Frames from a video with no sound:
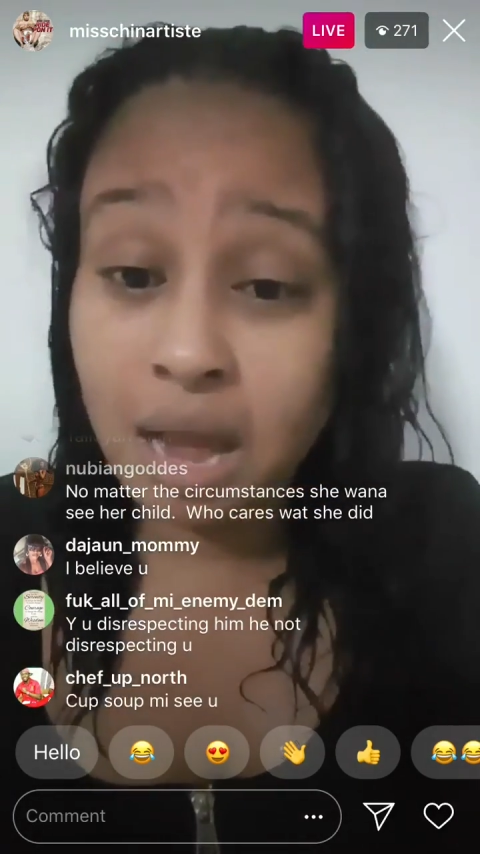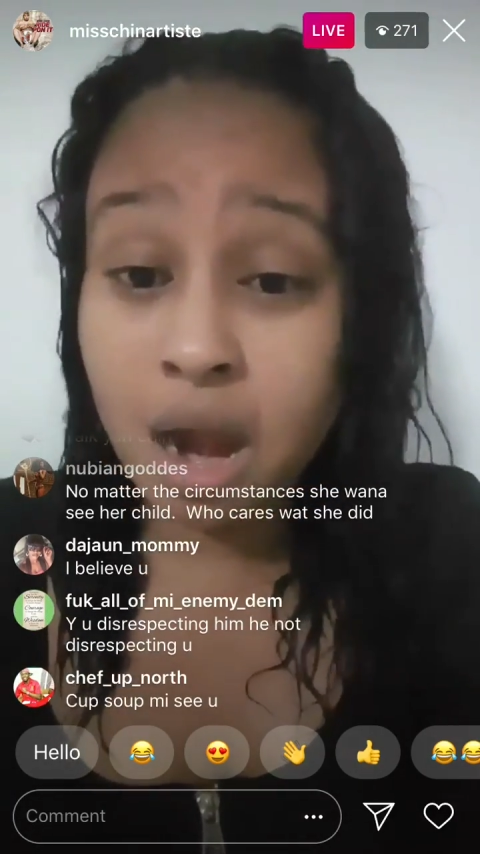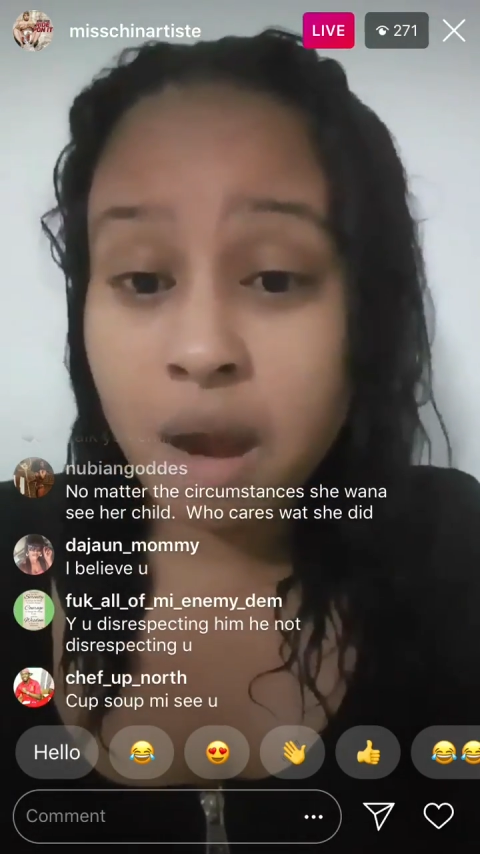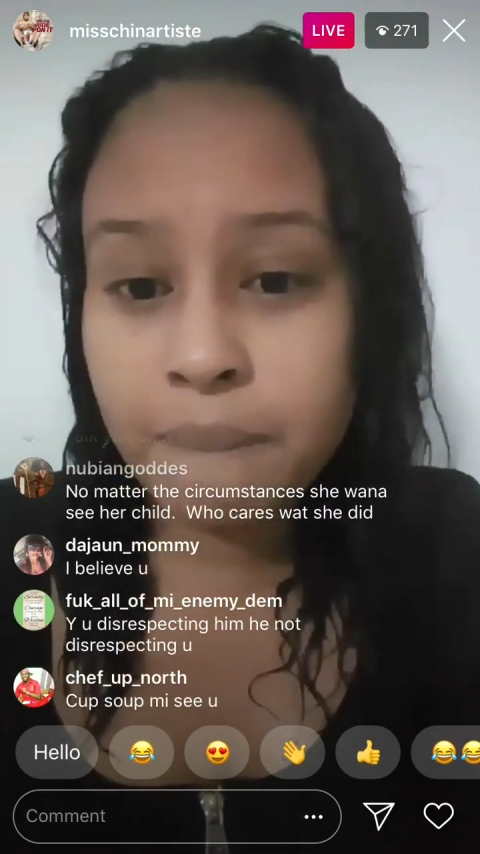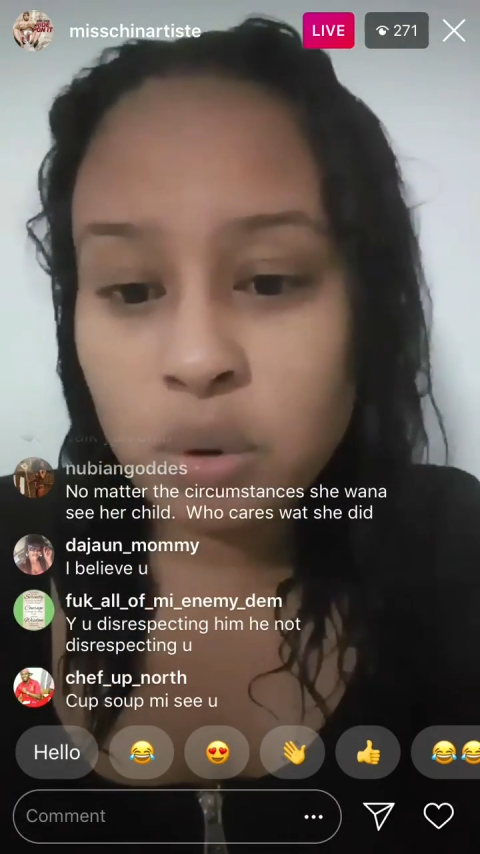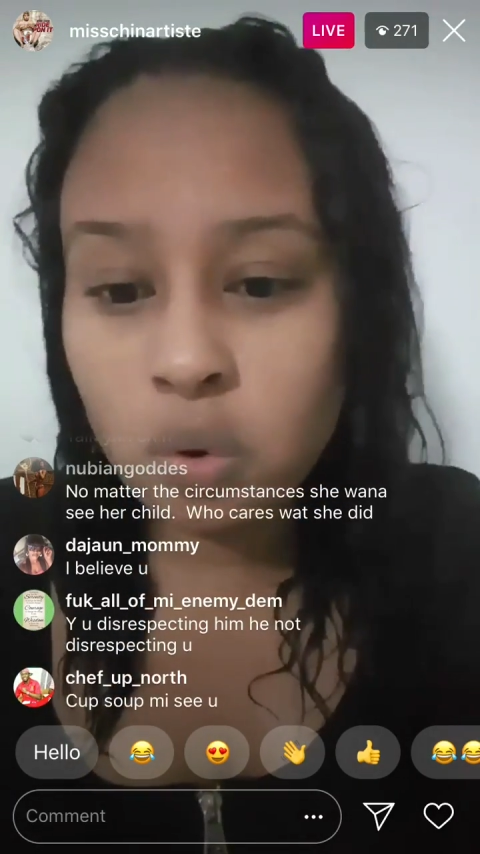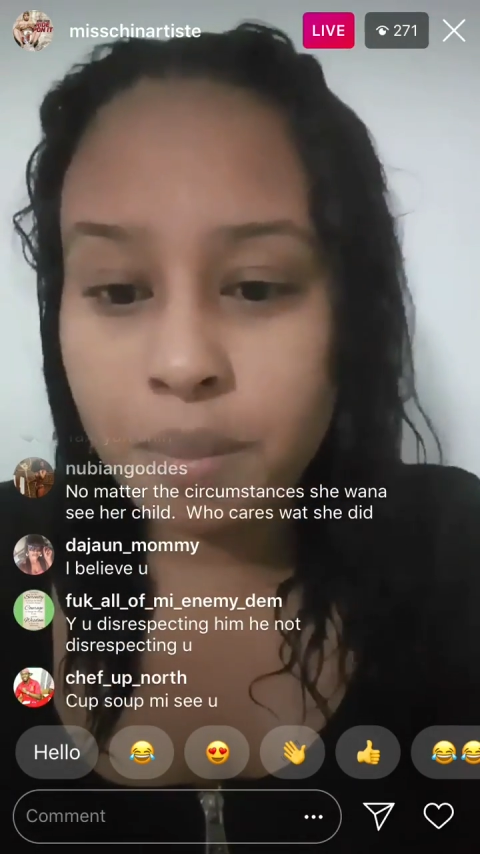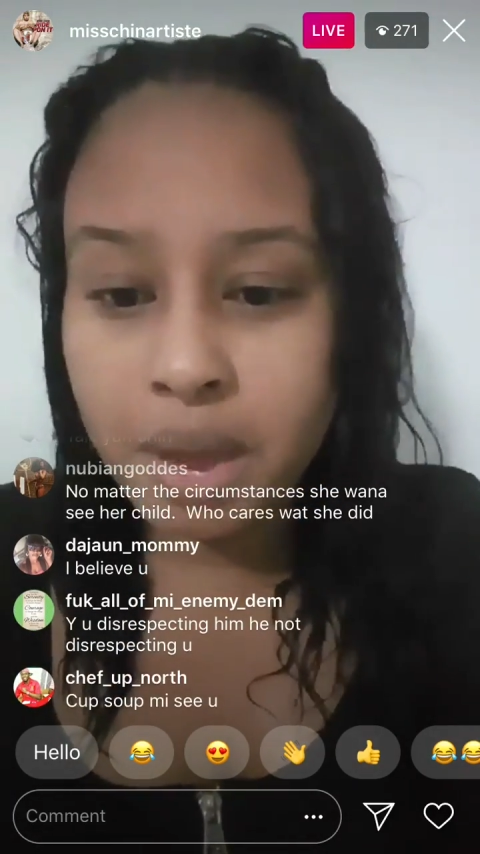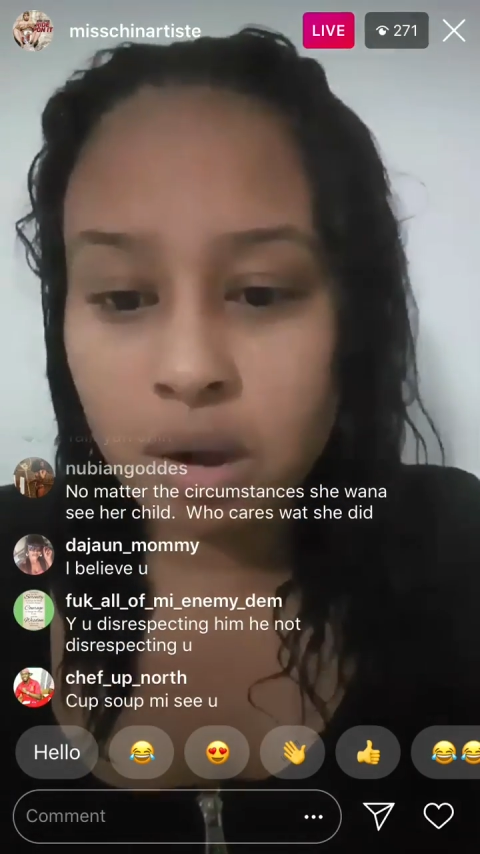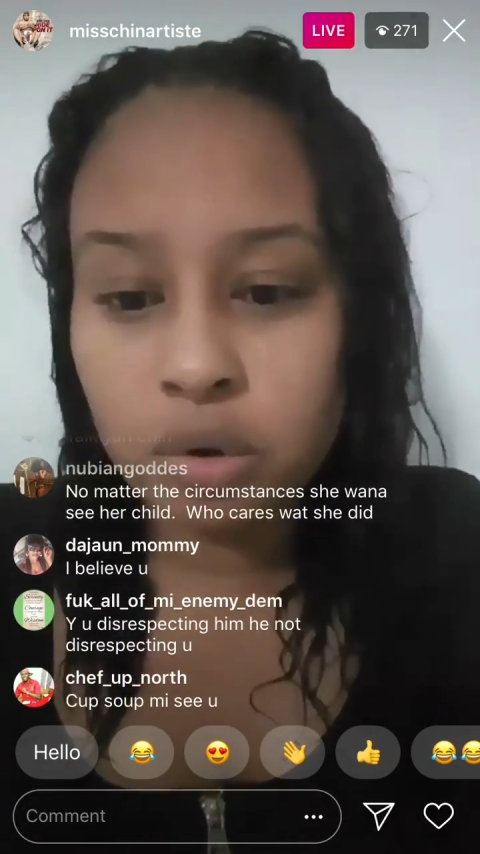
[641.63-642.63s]
alright, I know
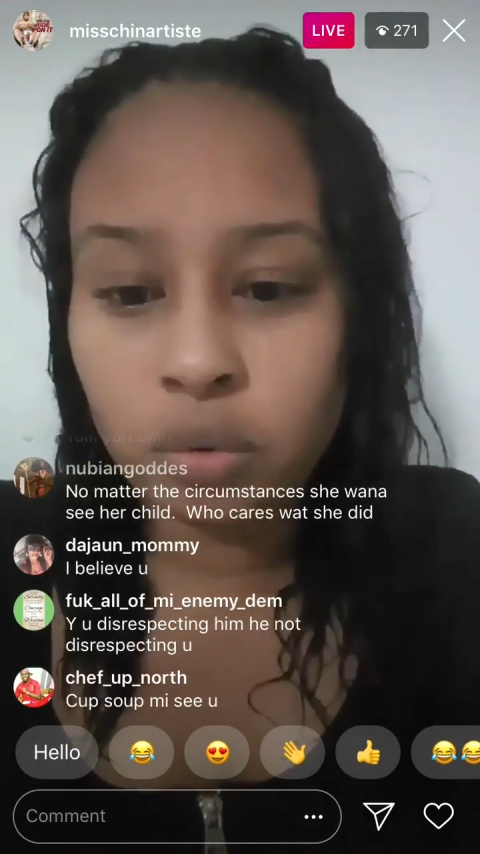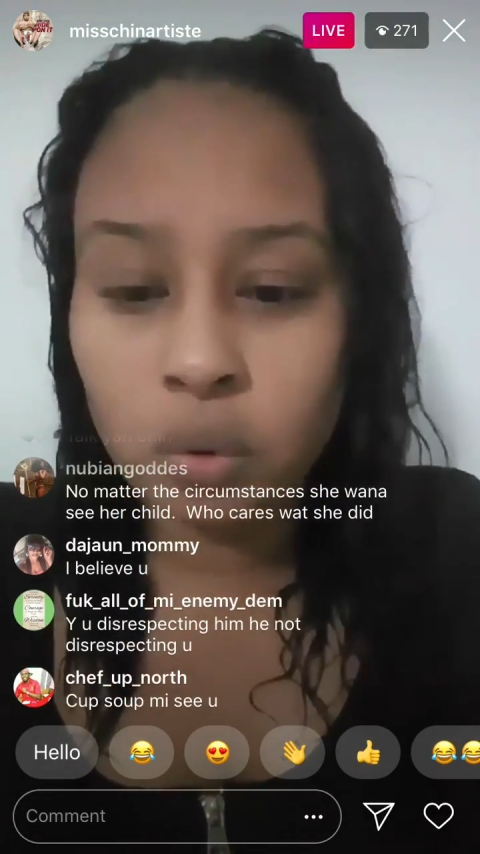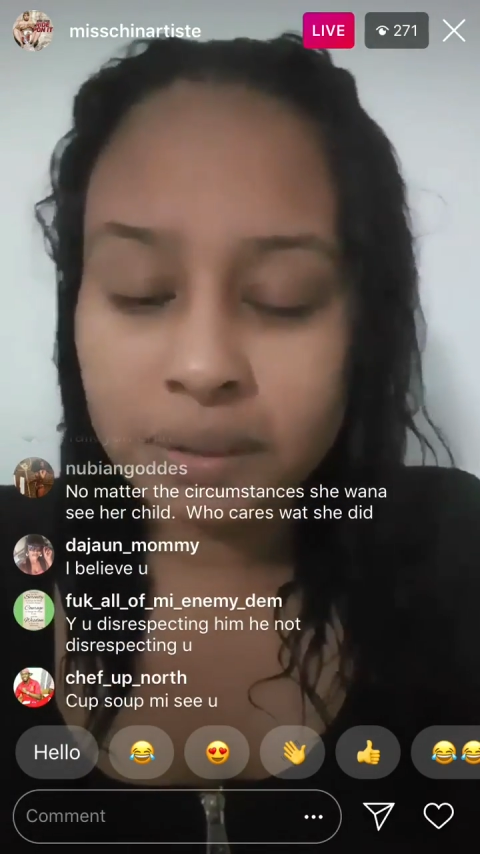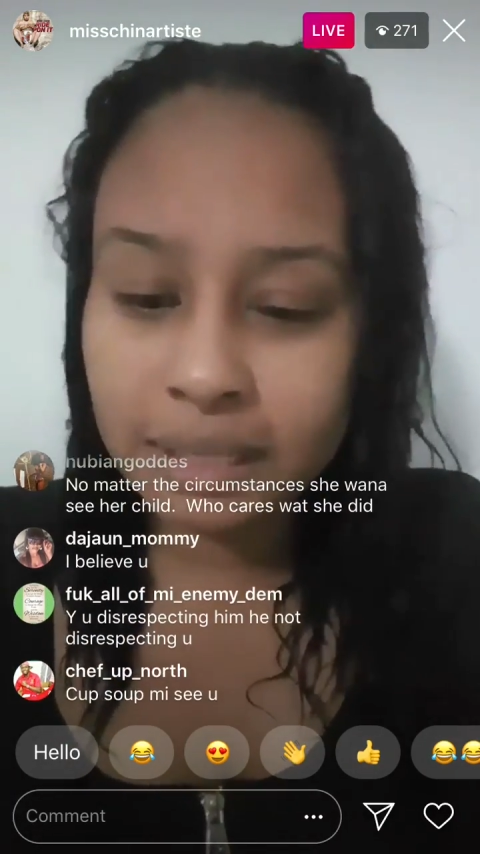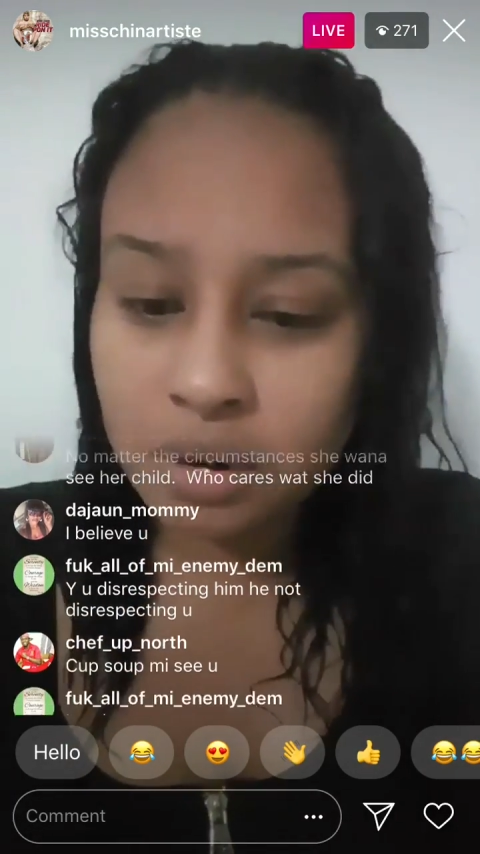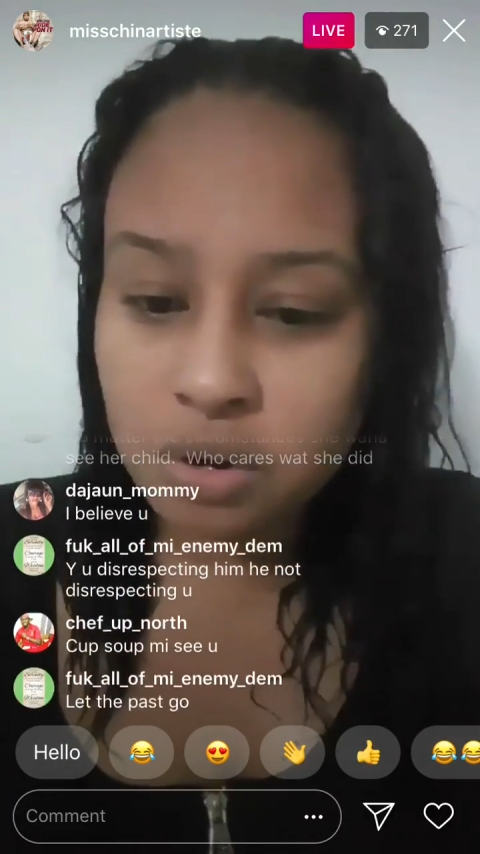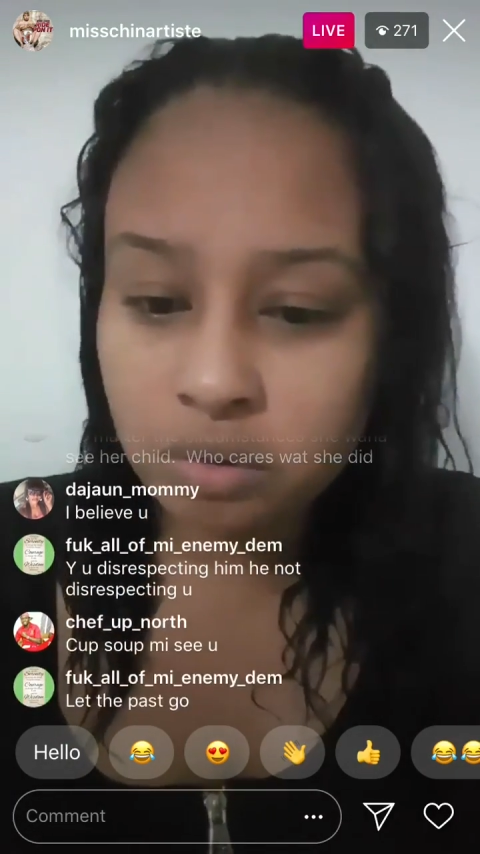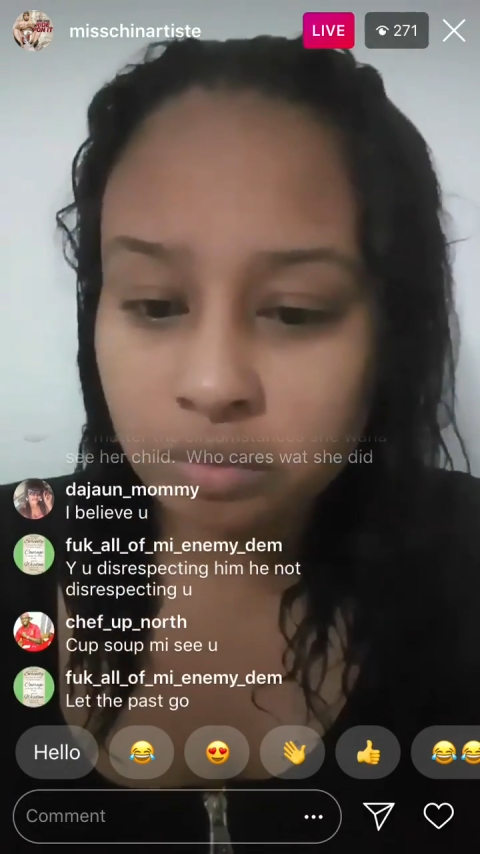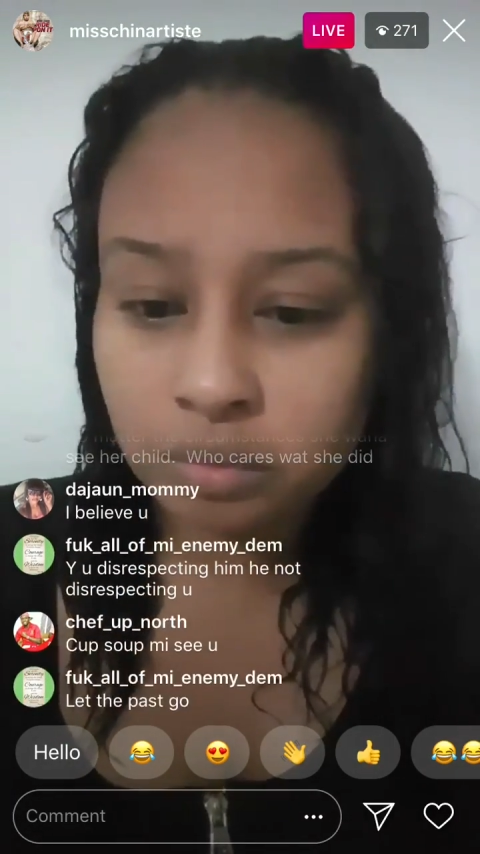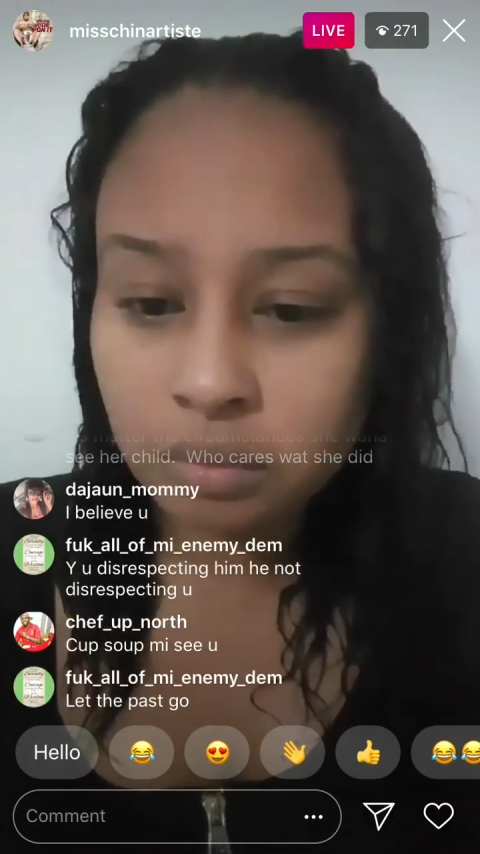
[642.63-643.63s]
what I'm gonna do. Don't say nothing.